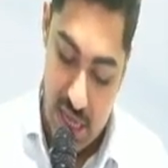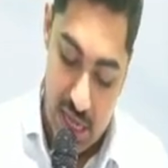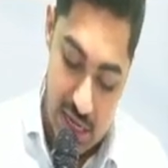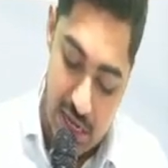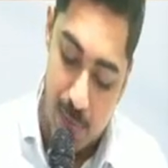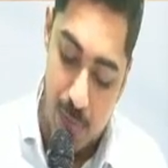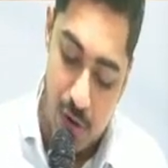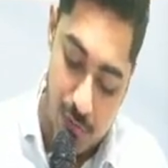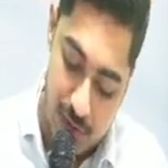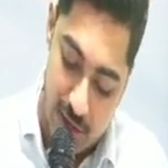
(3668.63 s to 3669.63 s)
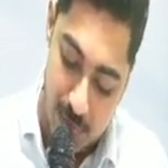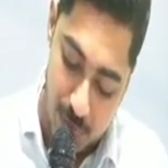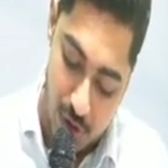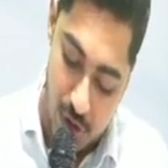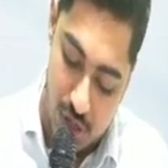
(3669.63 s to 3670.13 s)
Number of
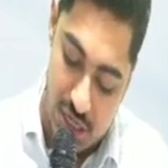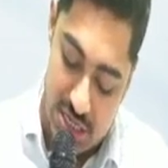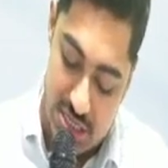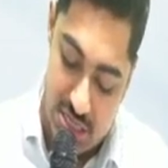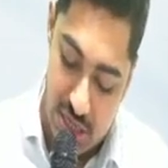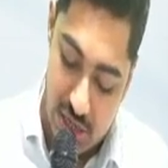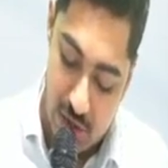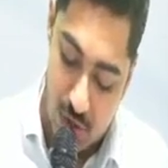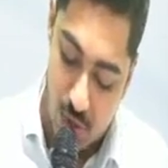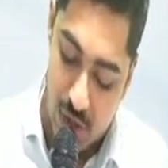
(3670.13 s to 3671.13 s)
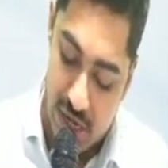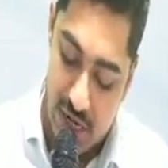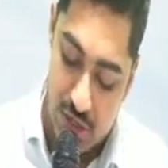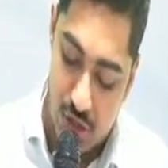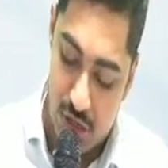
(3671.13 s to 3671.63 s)
employees recruited and
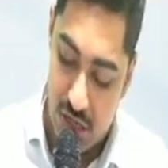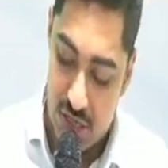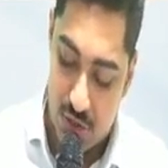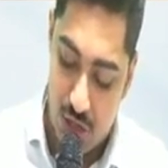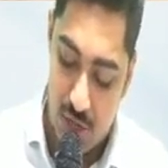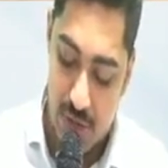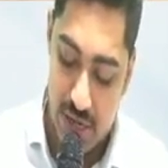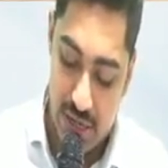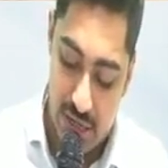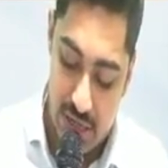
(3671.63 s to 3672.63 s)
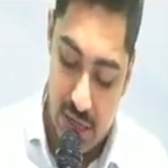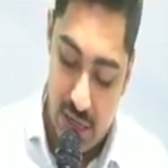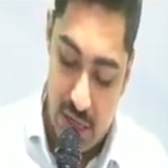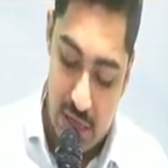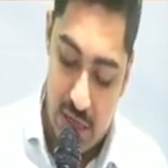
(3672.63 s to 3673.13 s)
joined. So I'll be writing,
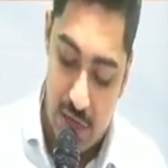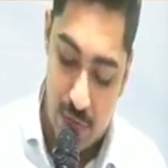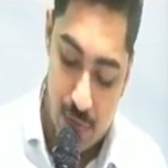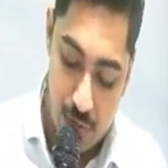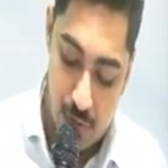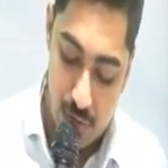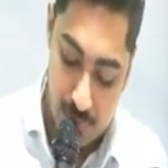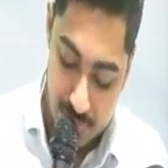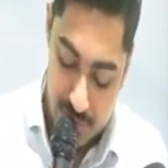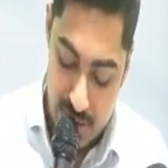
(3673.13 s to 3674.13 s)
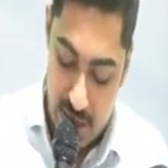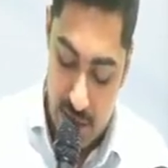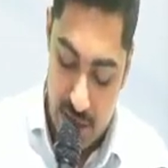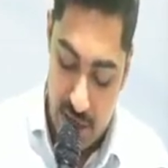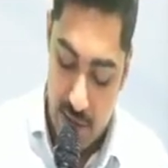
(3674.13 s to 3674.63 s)
therefore,
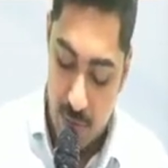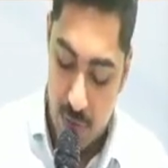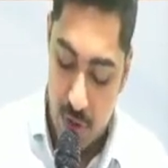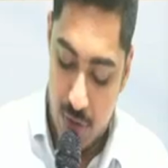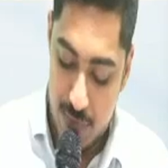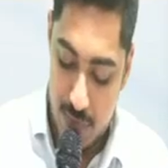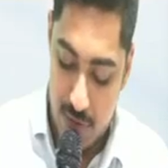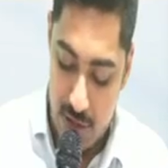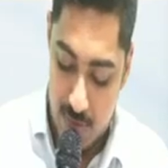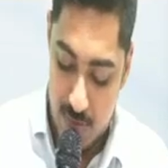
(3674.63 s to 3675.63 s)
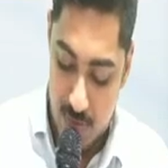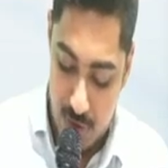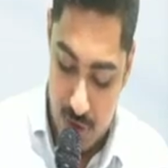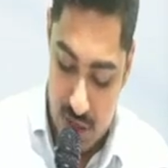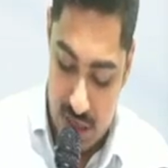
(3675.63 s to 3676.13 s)
number of
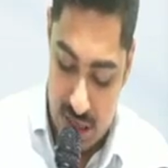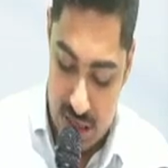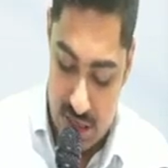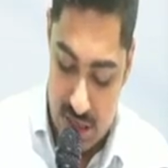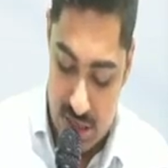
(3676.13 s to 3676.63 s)
employees